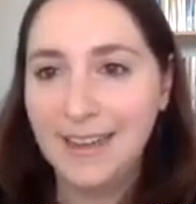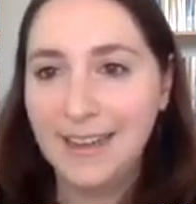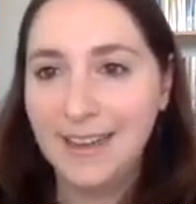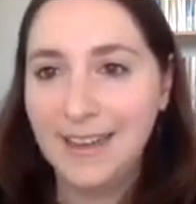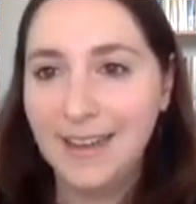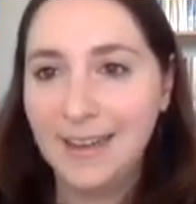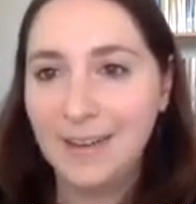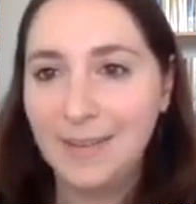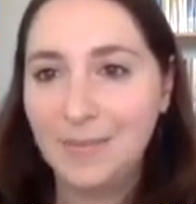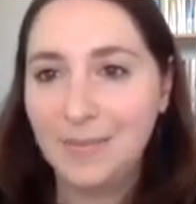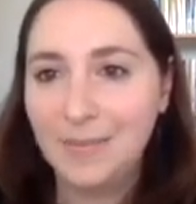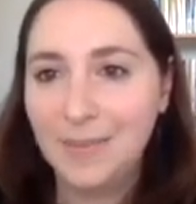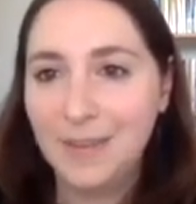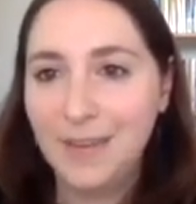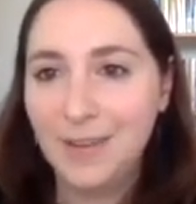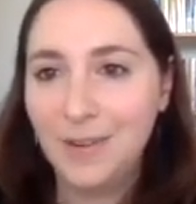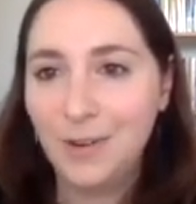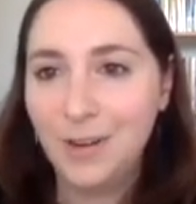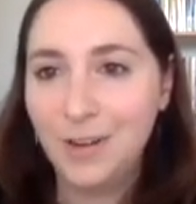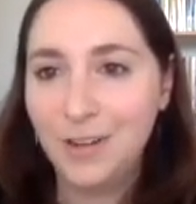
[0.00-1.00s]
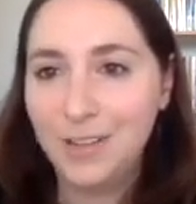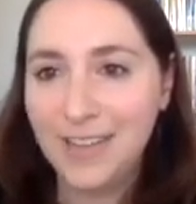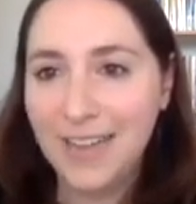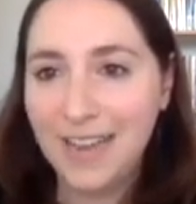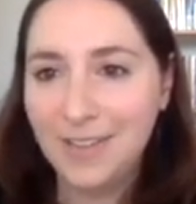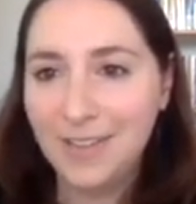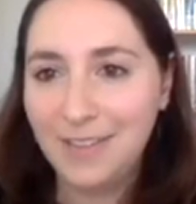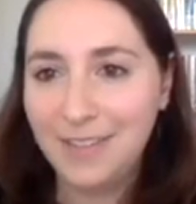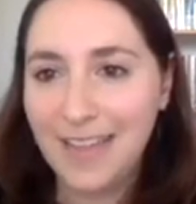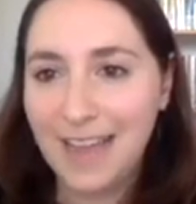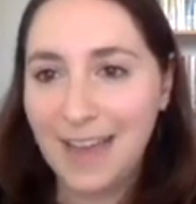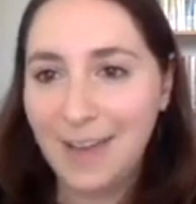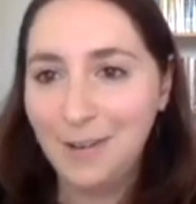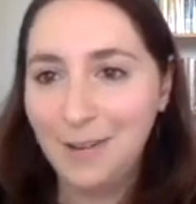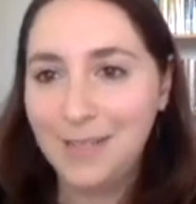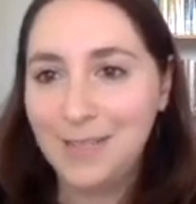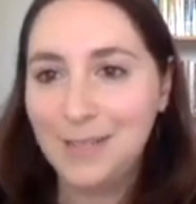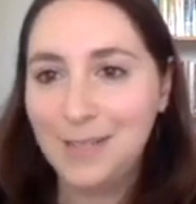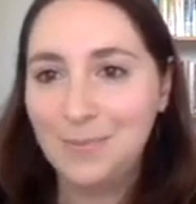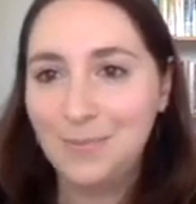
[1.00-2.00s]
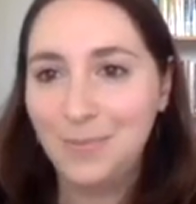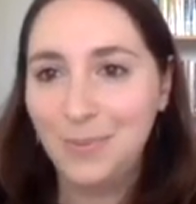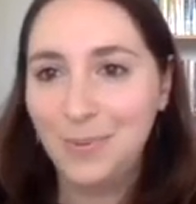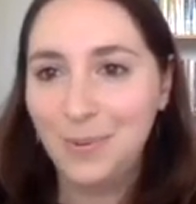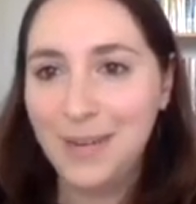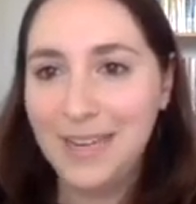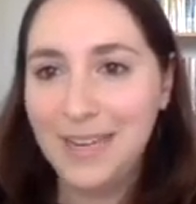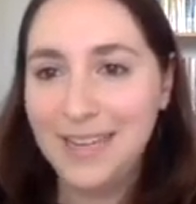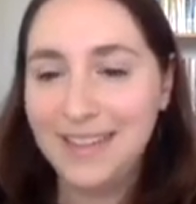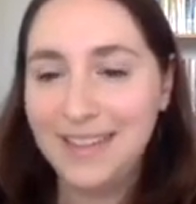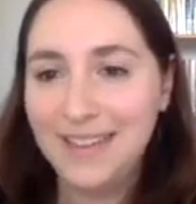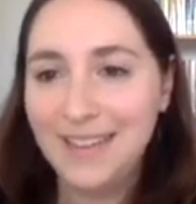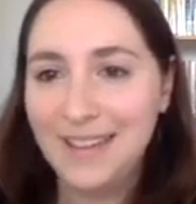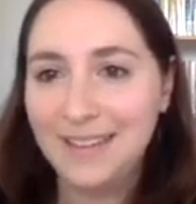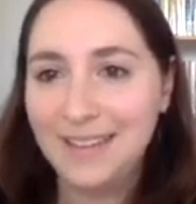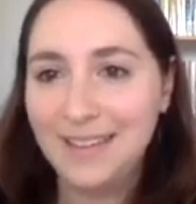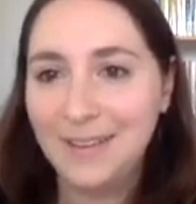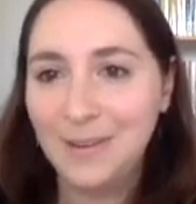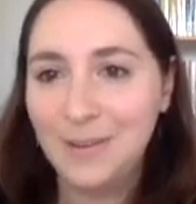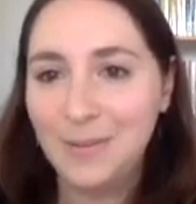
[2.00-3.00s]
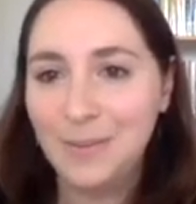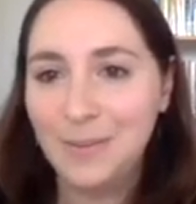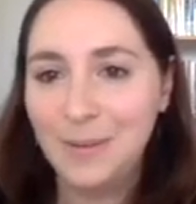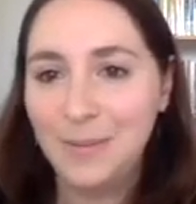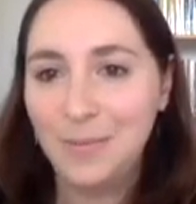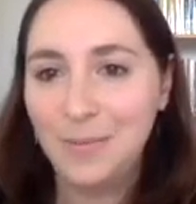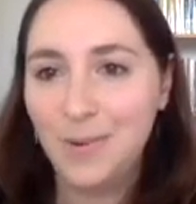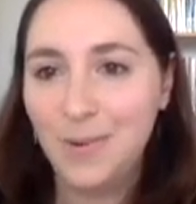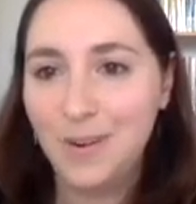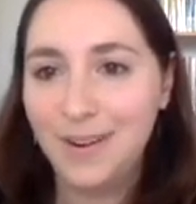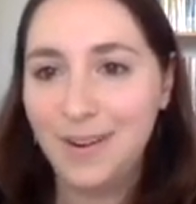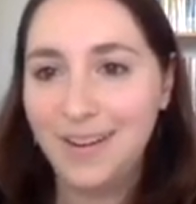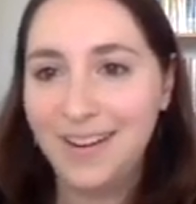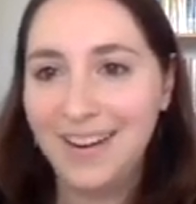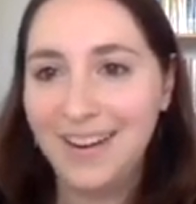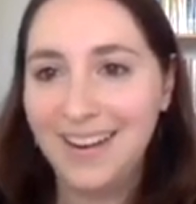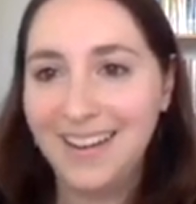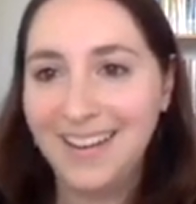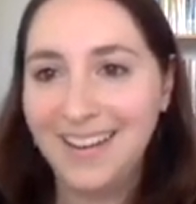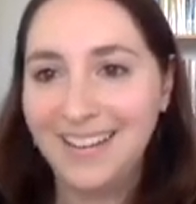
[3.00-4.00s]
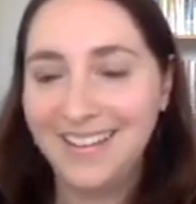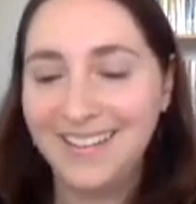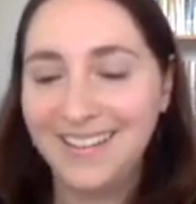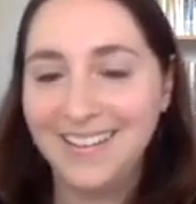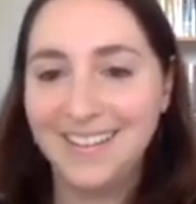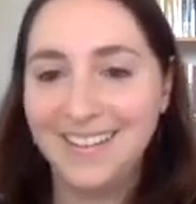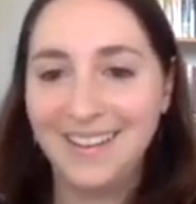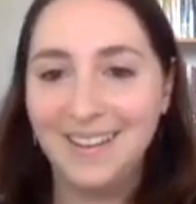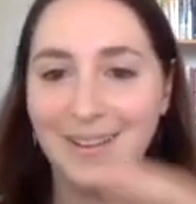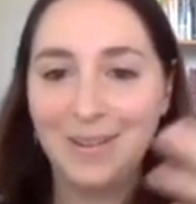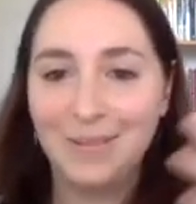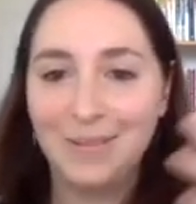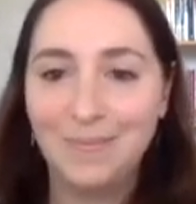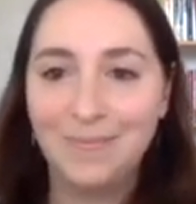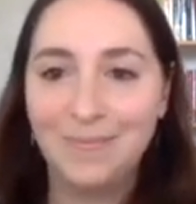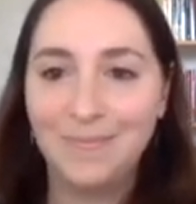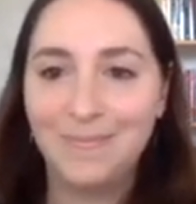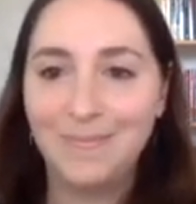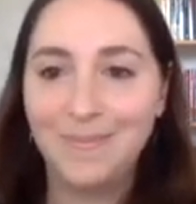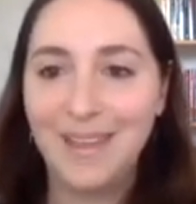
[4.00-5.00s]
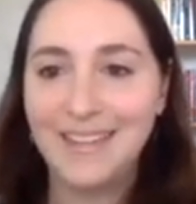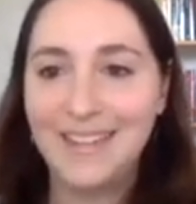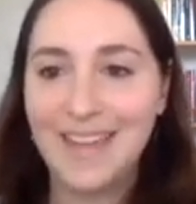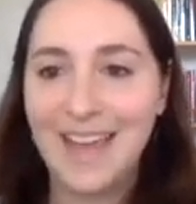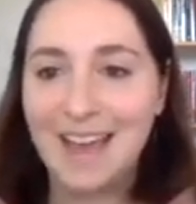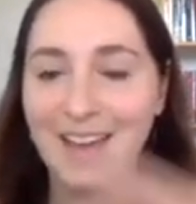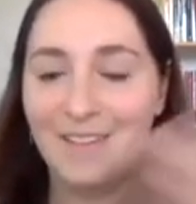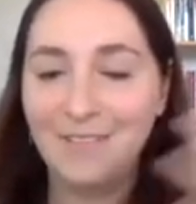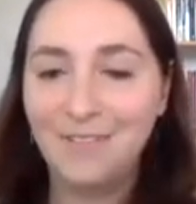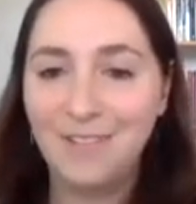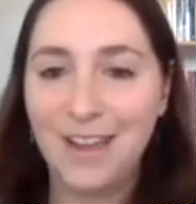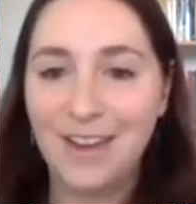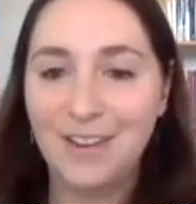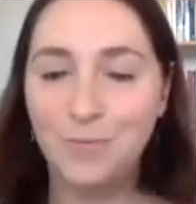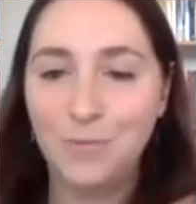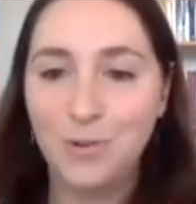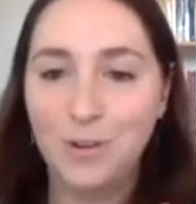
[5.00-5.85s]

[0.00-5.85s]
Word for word: um, in order to kind of allow it to breathe a little bit more and um, and to have kind of